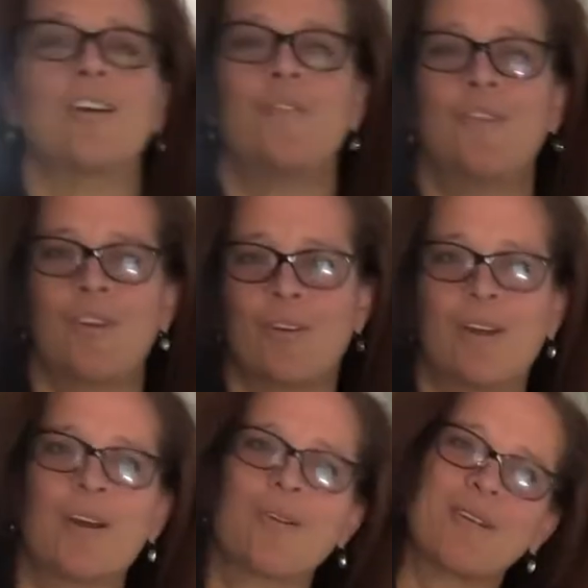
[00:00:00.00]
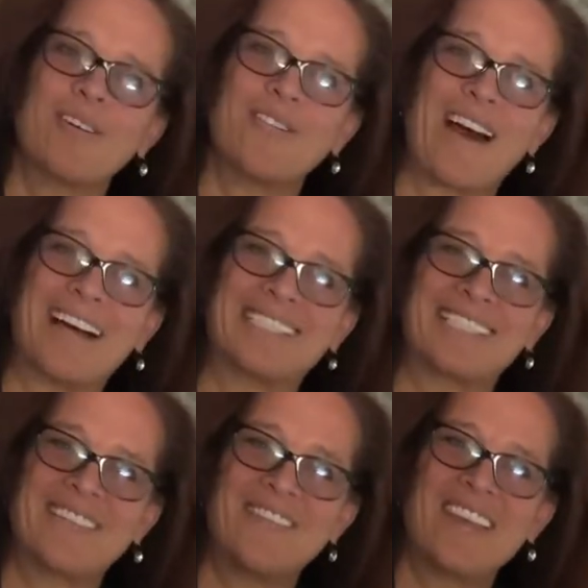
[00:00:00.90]
food real
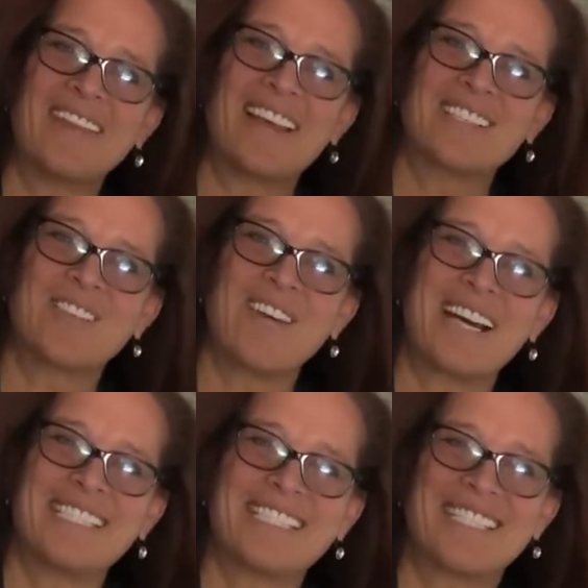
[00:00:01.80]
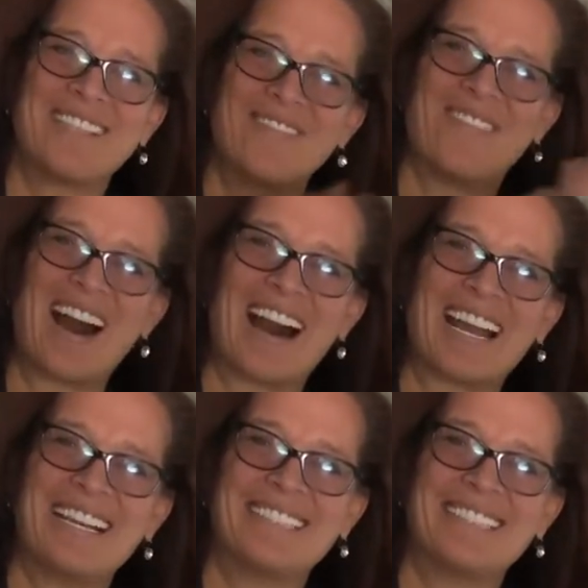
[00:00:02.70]
fast. Thanks so much. Bye.